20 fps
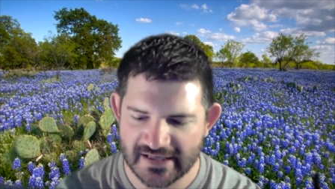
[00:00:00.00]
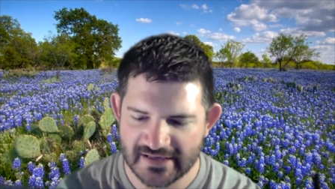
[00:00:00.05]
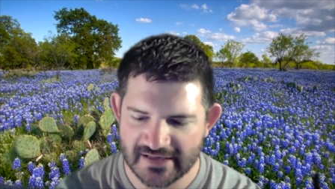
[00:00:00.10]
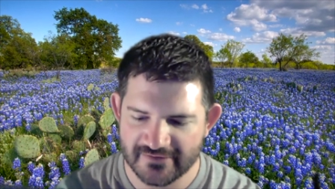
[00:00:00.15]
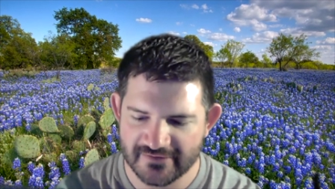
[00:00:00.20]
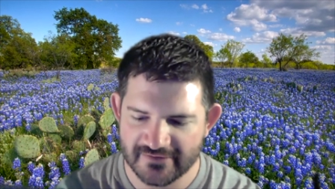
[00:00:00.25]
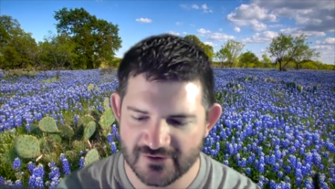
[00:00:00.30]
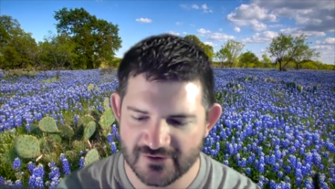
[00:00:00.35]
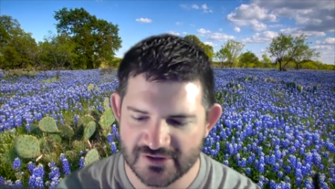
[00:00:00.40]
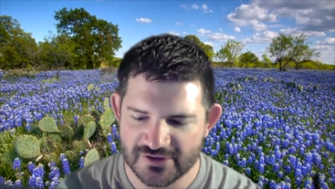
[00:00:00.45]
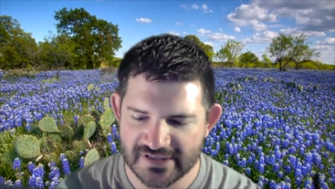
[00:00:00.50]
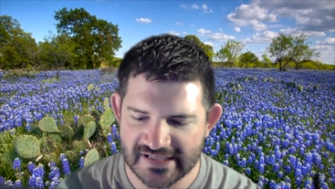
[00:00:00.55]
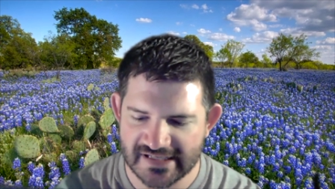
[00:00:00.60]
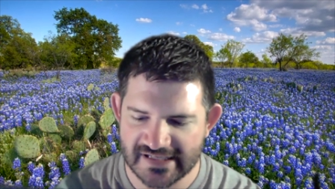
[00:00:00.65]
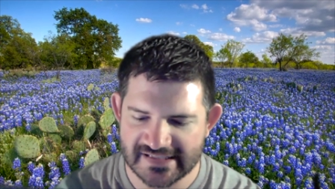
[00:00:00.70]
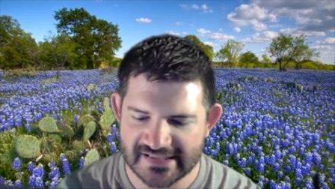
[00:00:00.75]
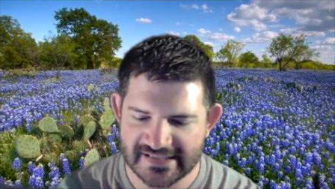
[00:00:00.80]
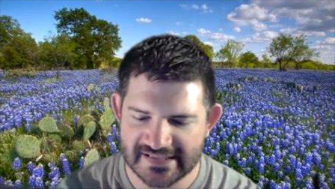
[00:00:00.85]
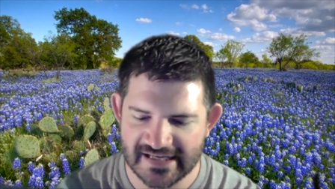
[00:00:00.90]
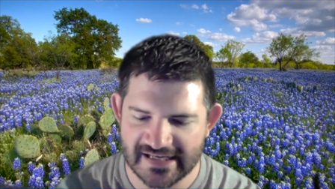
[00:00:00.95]
Verse
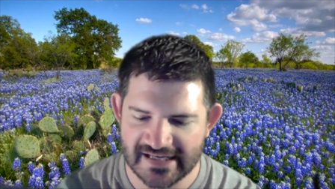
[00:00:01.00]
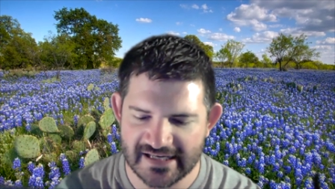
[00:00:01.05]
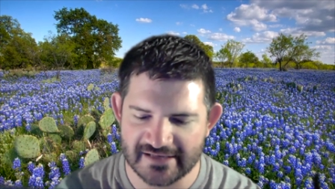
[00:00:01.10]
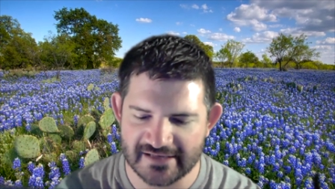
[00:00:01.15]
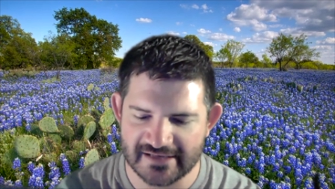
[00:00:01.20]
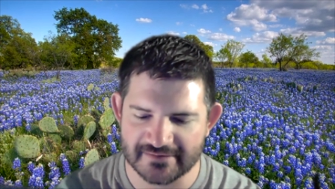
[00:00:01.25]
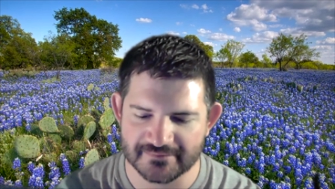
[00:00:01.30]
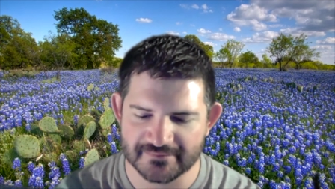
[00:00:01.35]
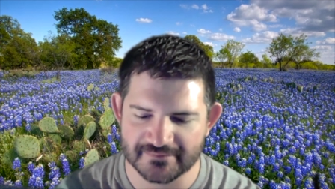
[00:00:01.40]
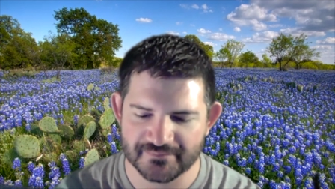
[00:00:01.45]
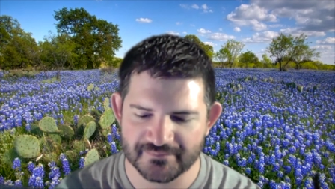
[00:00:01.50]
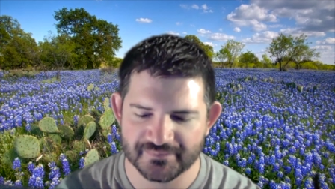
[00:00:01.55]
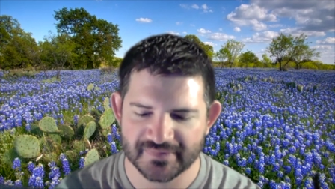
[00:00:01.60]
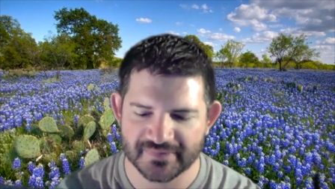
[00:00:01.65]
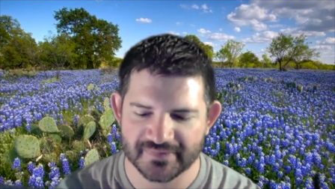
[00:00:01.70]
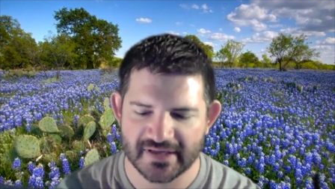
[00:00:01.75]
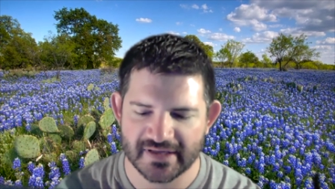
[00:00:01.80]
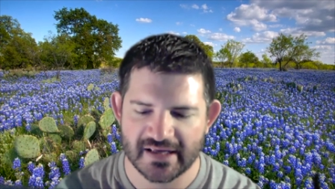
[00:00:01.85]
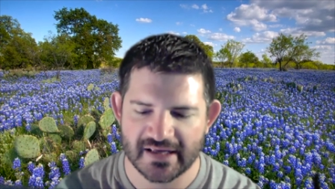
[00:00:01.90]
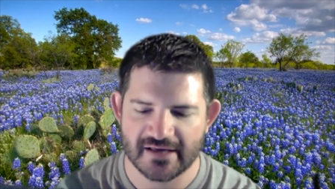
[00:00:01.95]
16
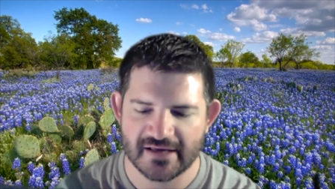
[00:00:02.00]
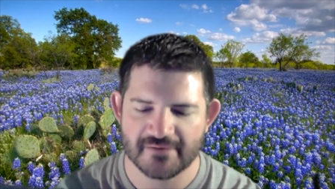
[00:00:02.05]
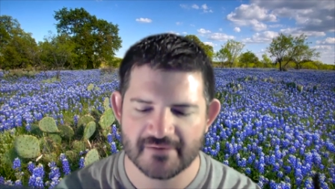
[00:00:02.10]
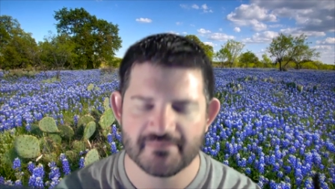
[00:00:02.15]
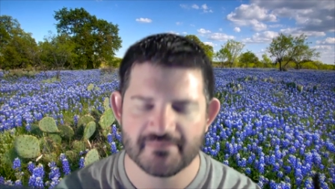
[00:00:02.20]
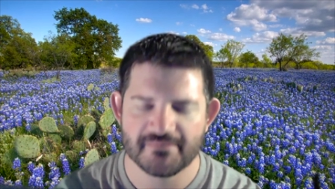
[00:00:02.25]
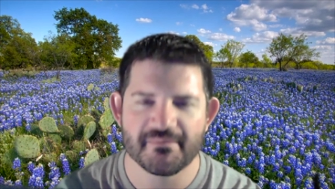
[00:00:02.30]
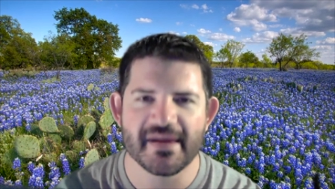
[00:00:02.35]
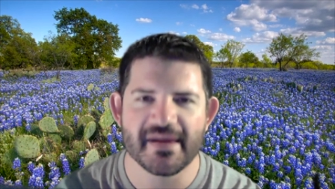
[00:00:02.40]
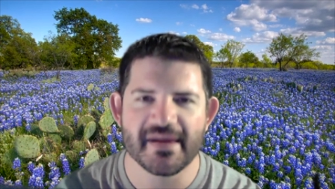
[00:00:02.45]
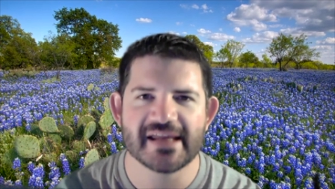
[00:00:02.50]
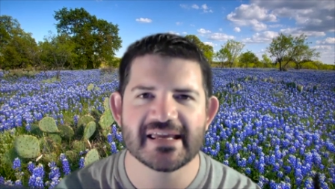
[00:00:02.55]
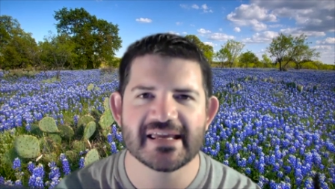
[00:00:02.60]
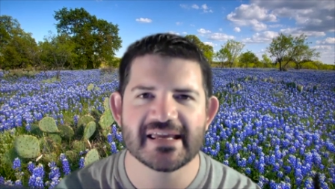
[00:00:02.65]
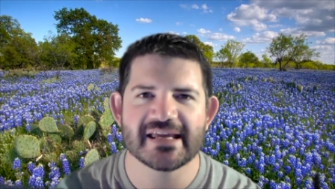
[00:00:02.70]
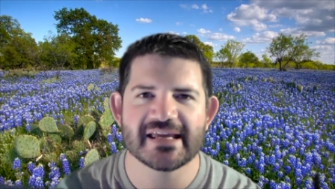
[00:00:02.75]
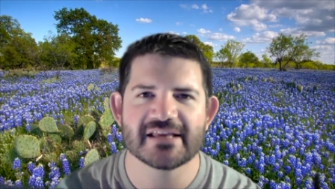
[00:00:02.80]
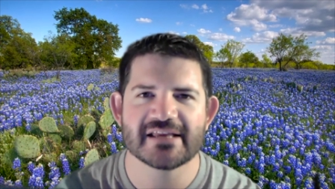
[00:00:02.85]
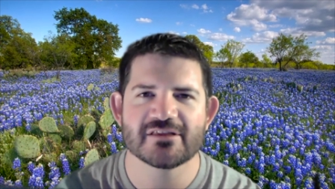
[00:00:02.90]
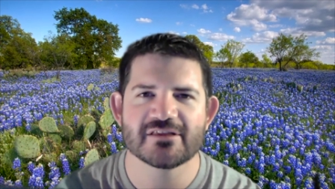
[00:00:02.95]

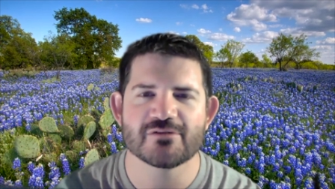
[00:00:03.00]
making